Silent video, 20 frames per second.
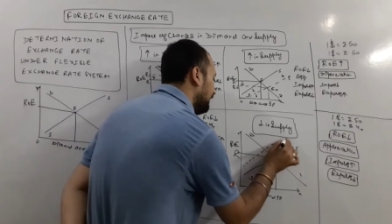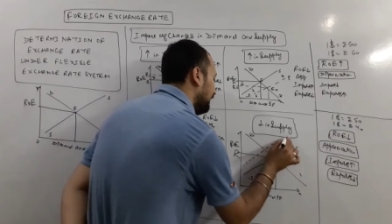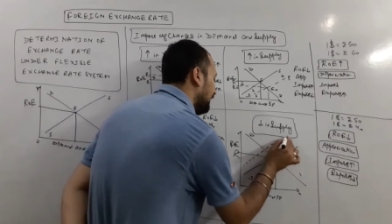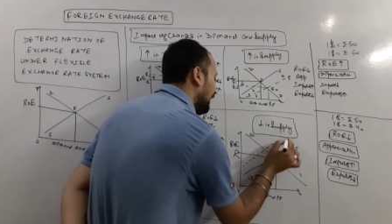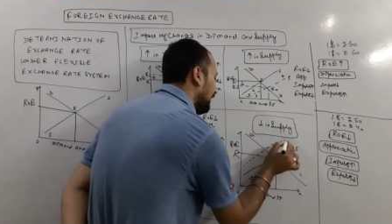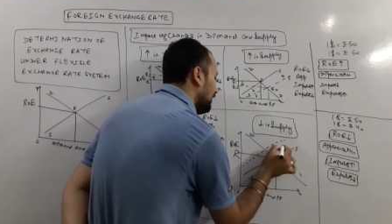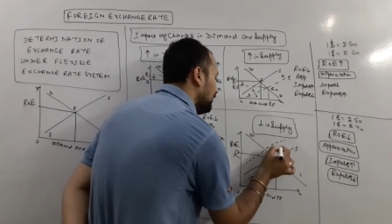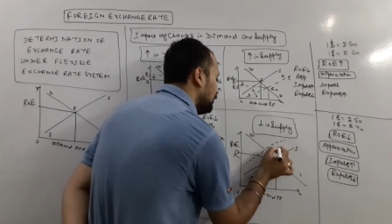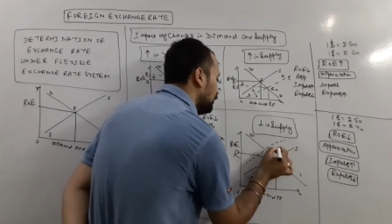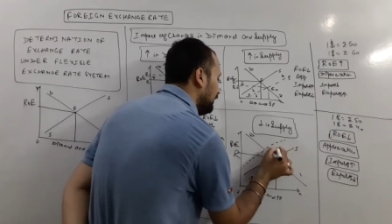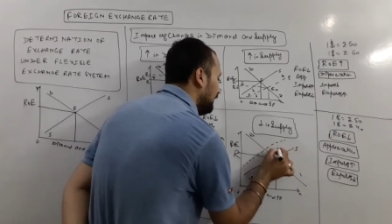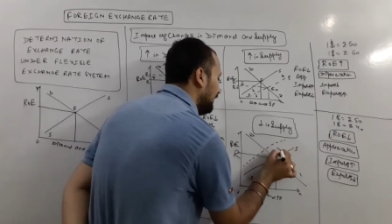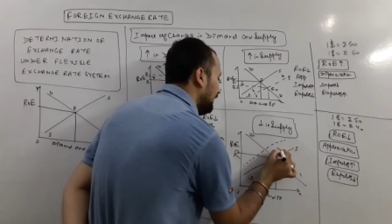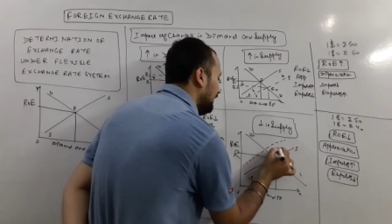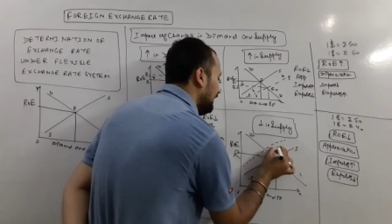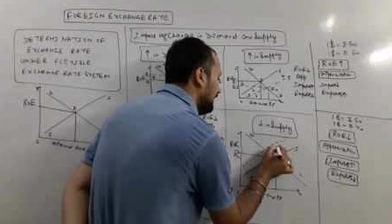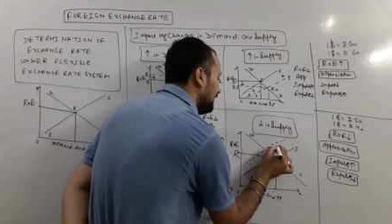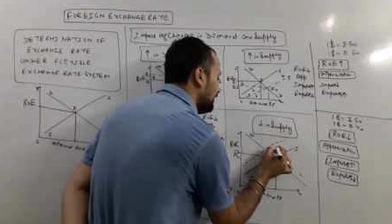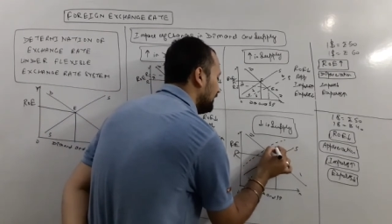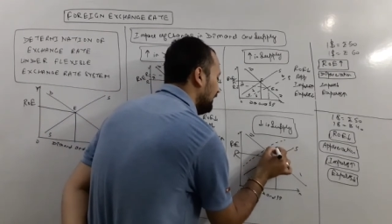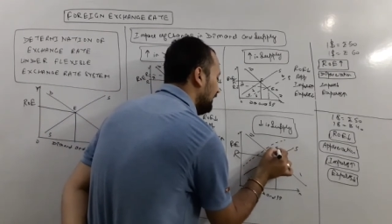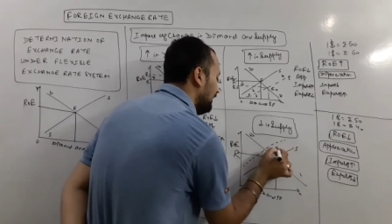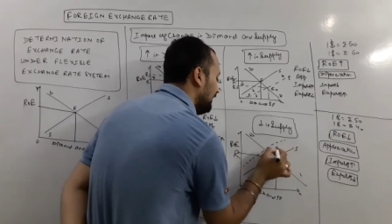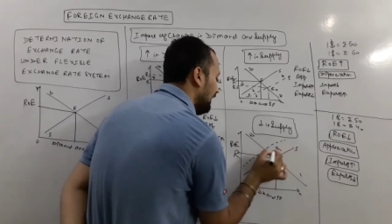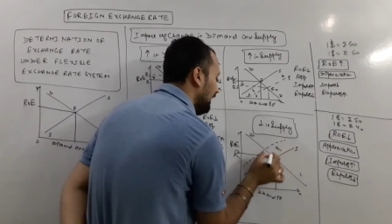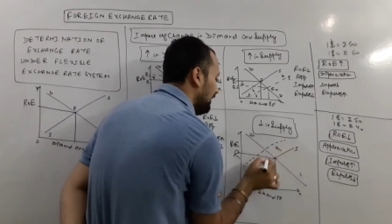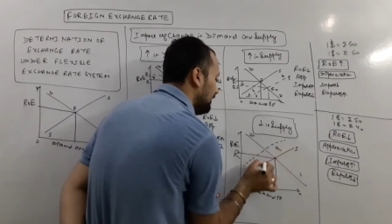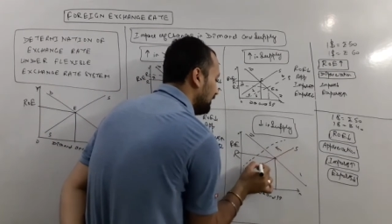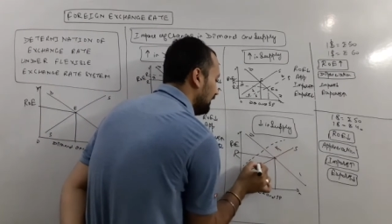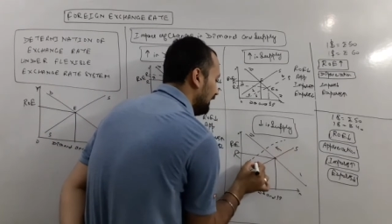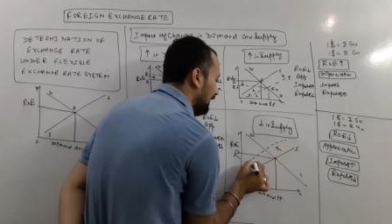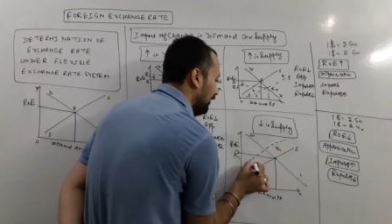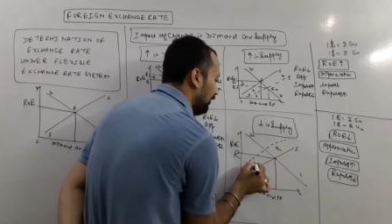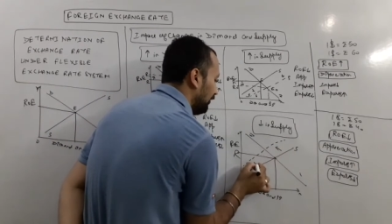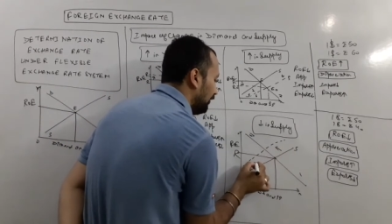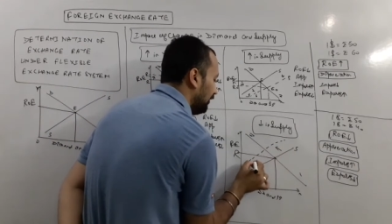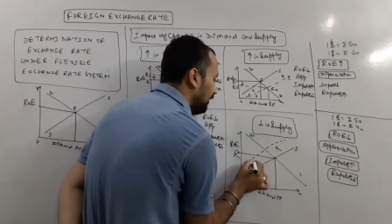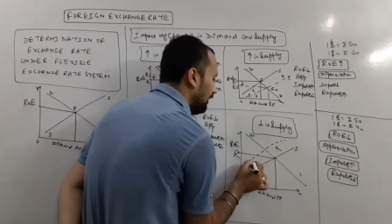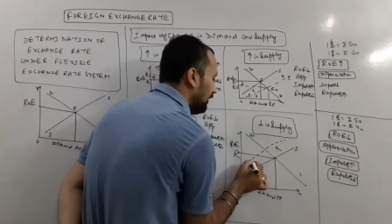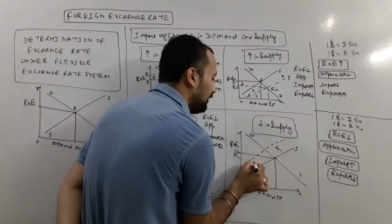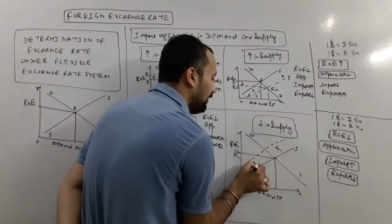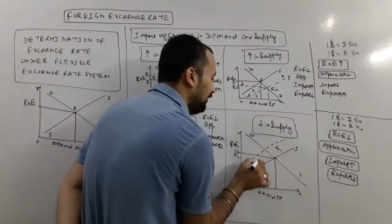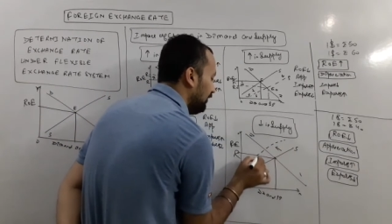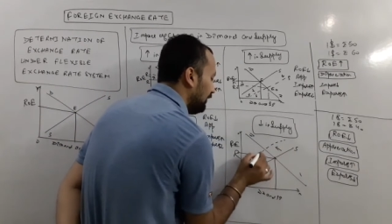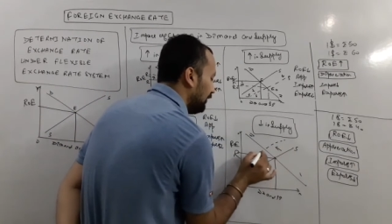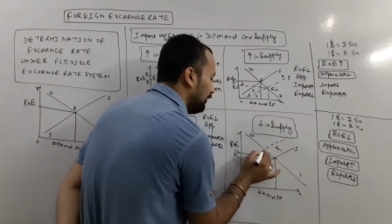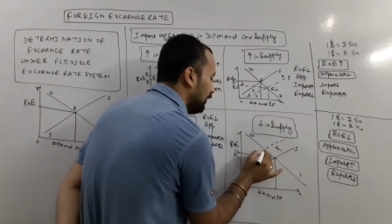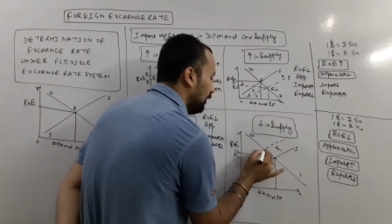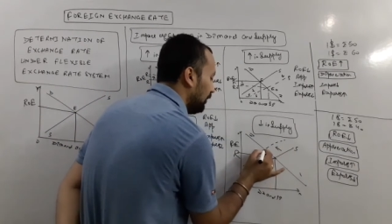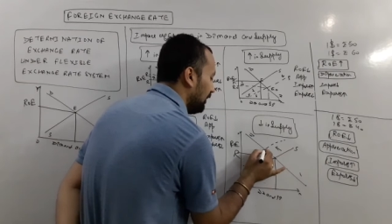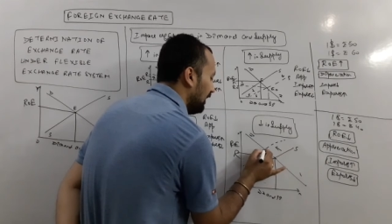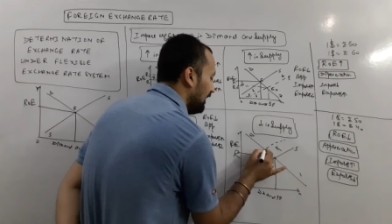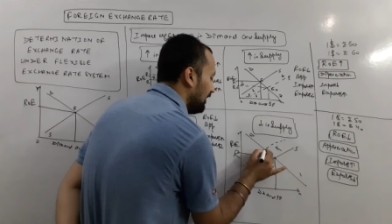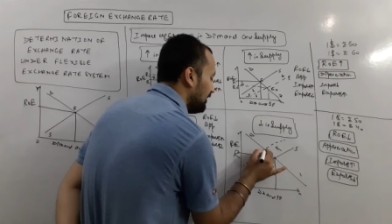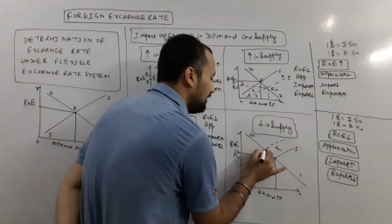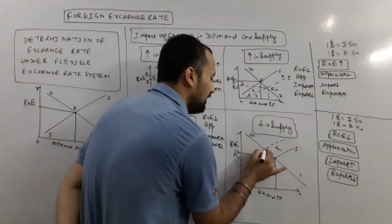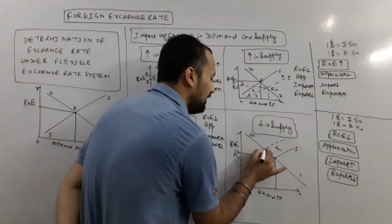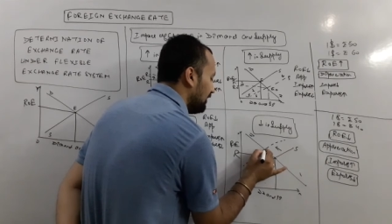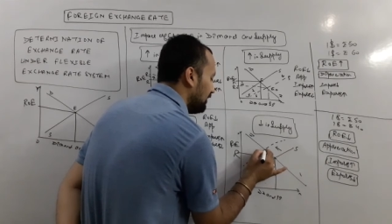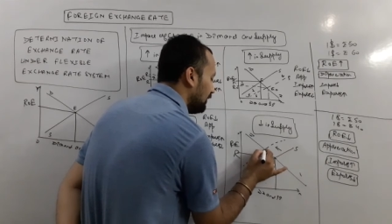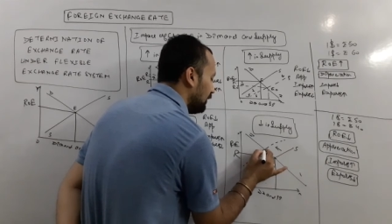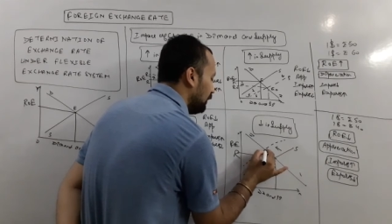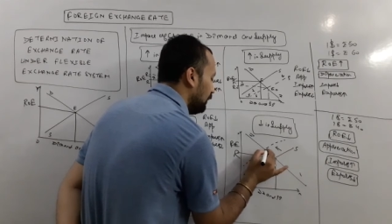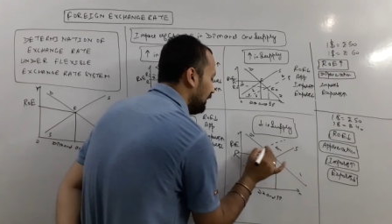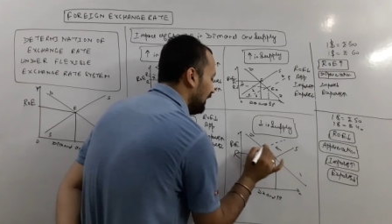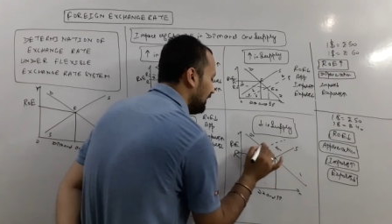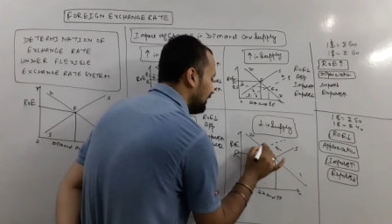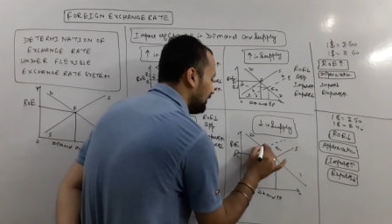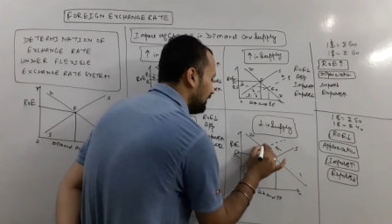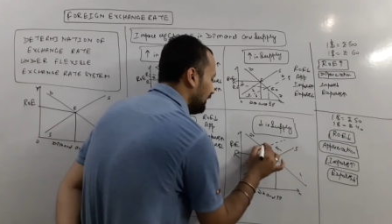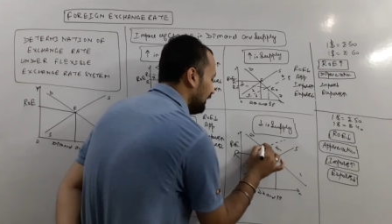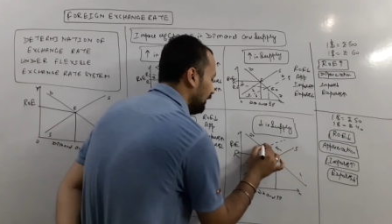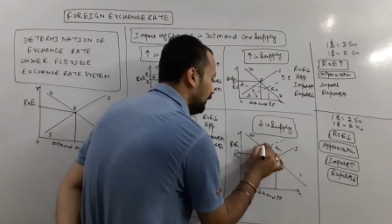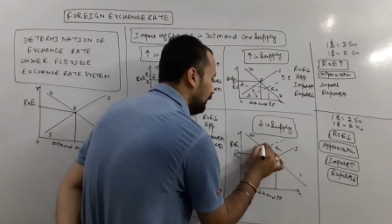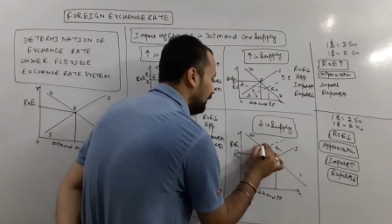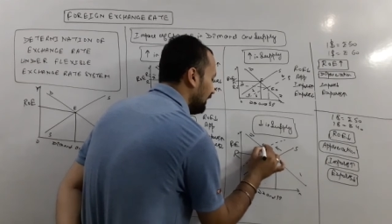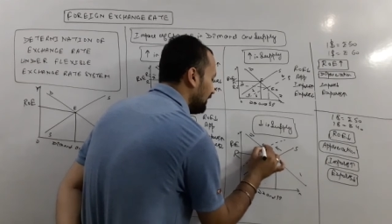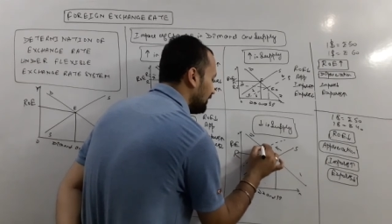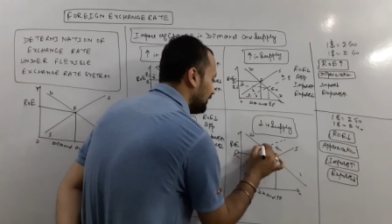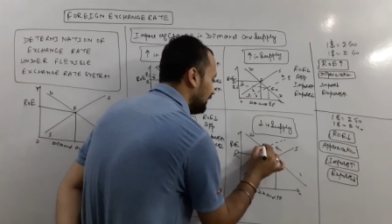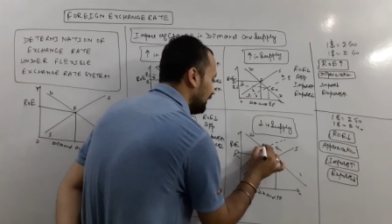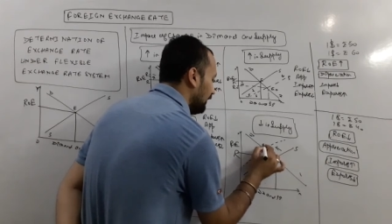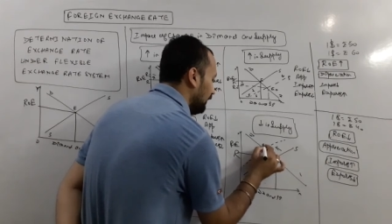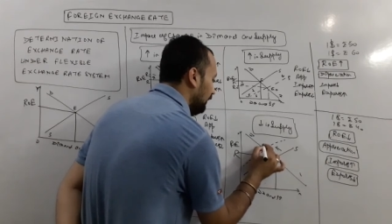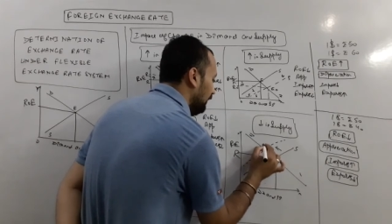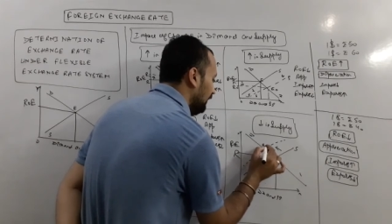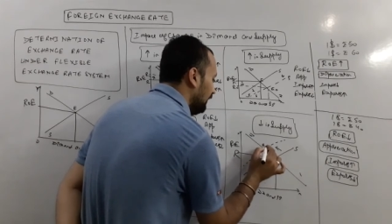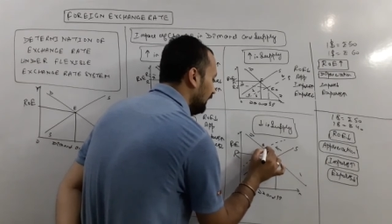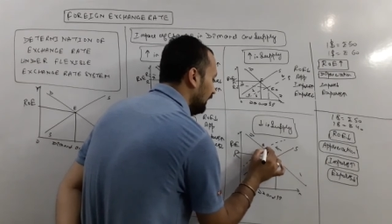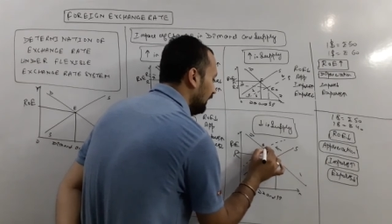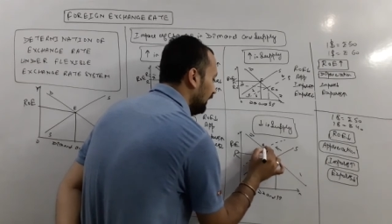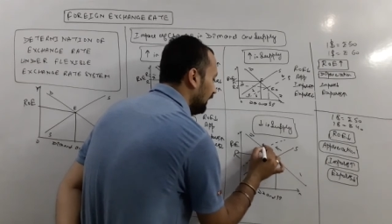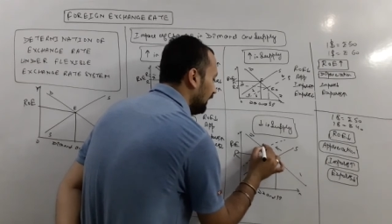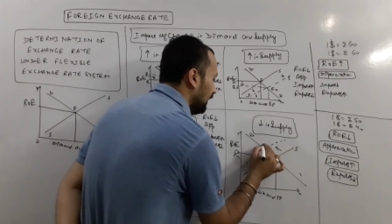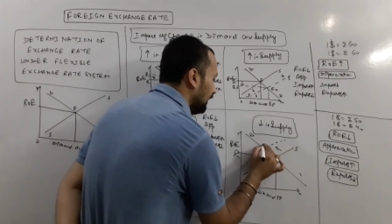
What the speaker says: tends to decrease, it takes a leftward shift from SS to S0,